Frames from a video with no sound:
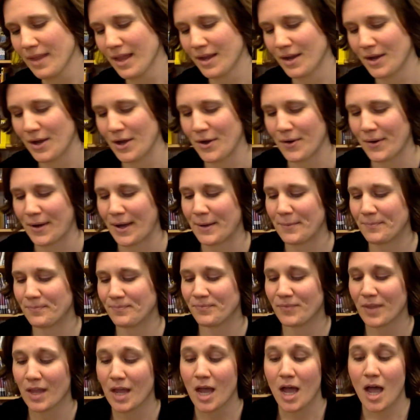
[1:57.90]
Okay.
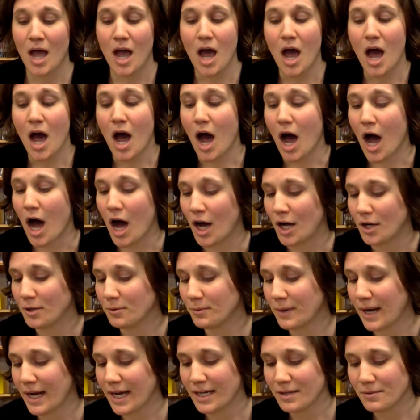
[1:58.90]
All
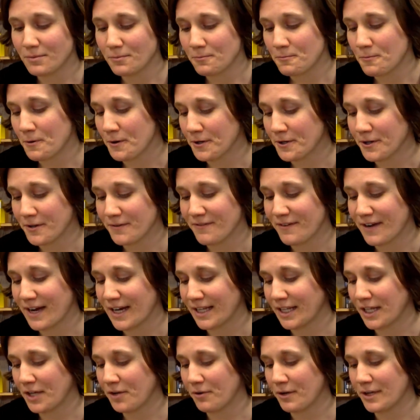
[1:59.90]
right, Warner
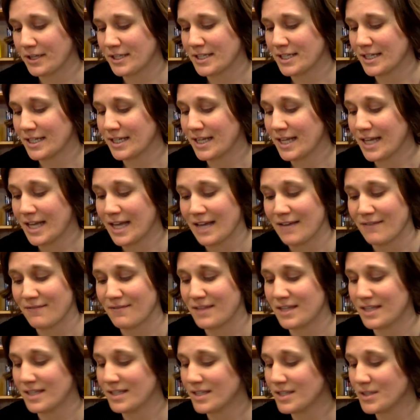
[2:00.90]
finally grunted.
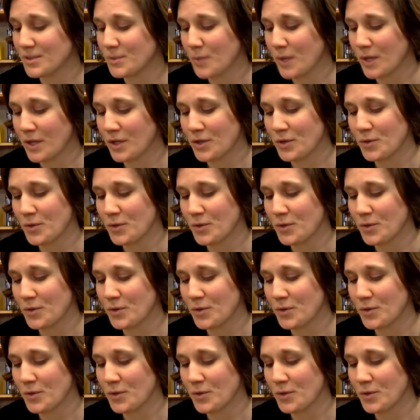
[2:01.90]
If this is what you